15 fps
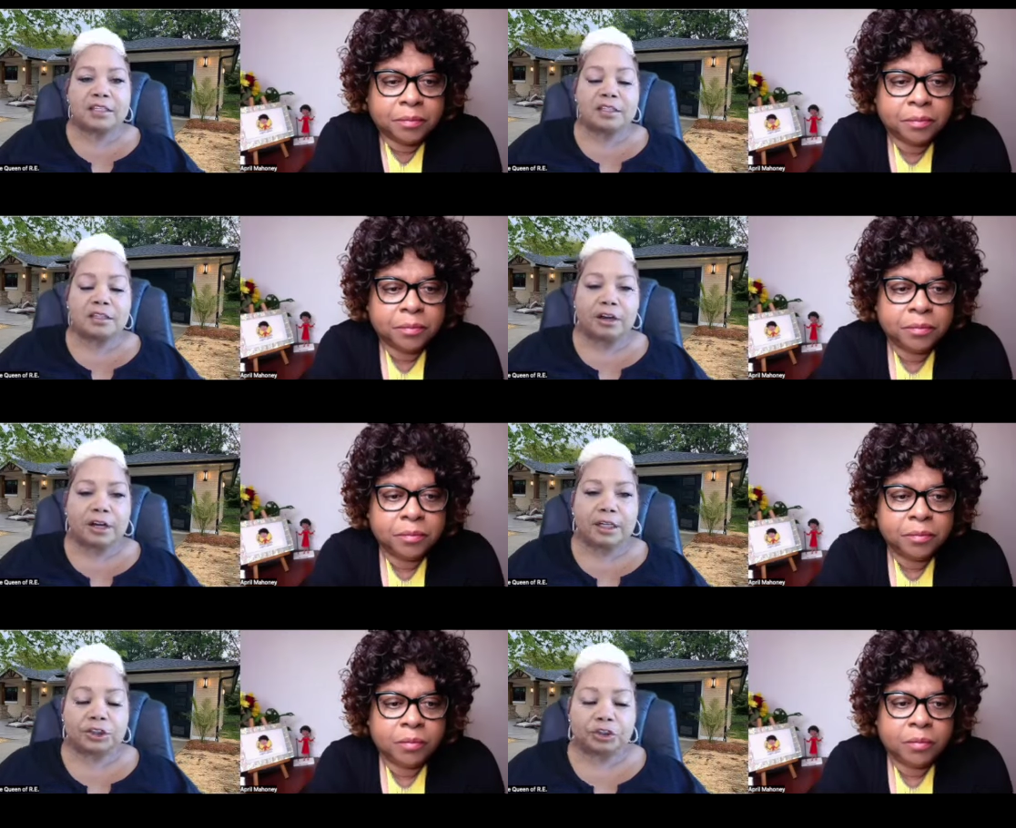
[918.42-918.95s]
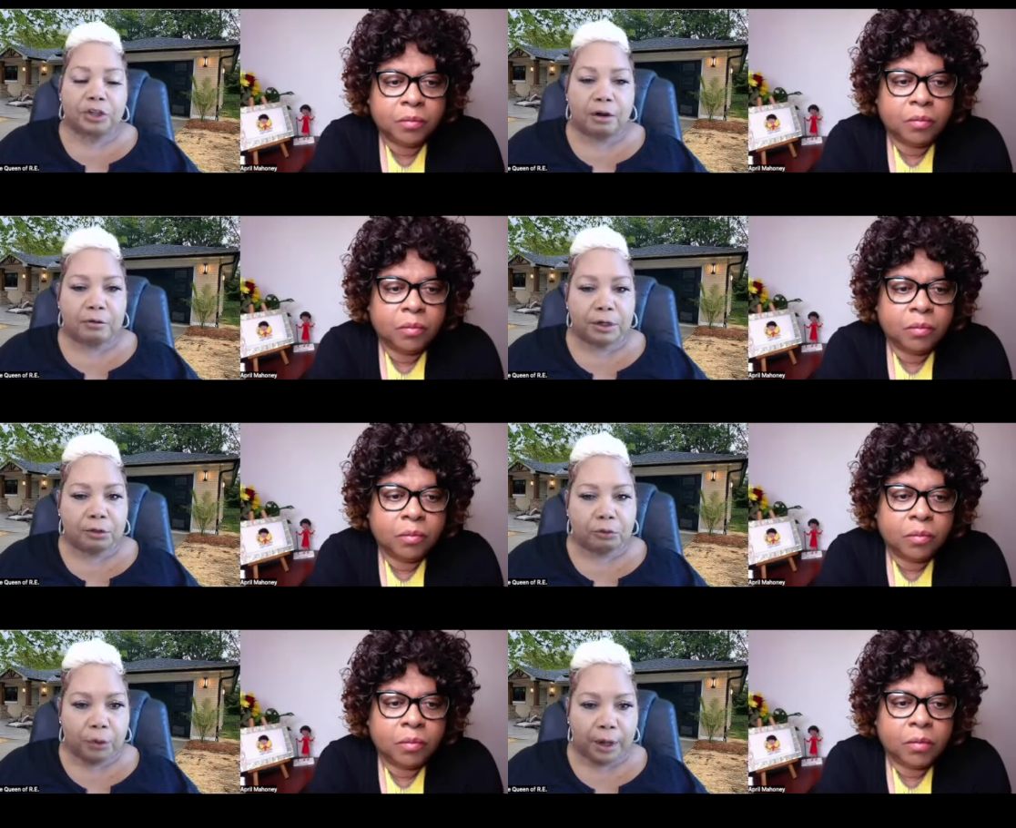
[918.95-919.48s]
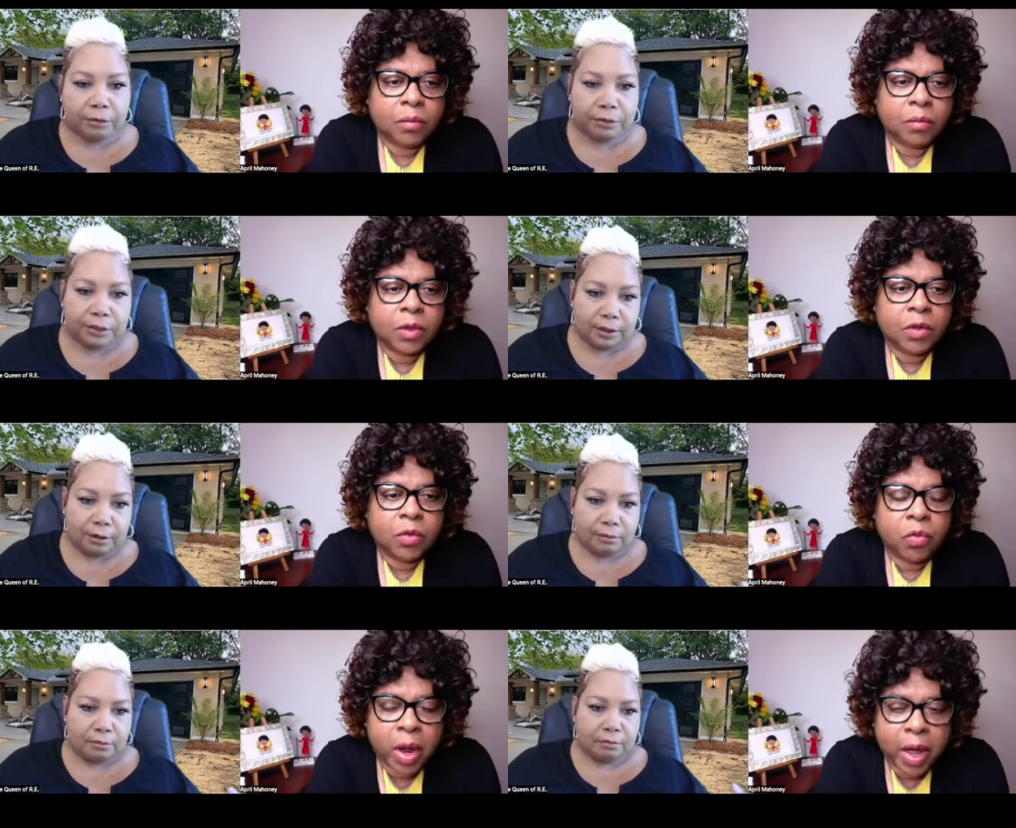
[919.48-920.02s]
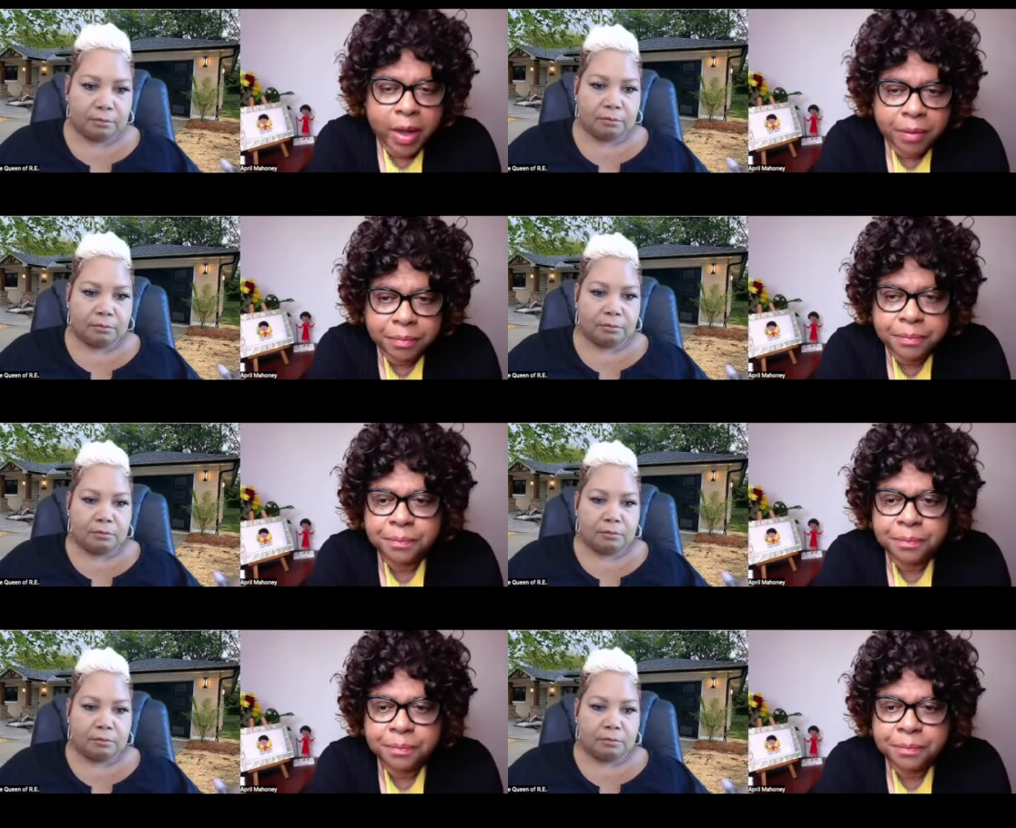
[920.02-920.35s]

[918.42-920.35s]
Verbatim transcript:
Speaker 1: there unless you're already wealthy. Right.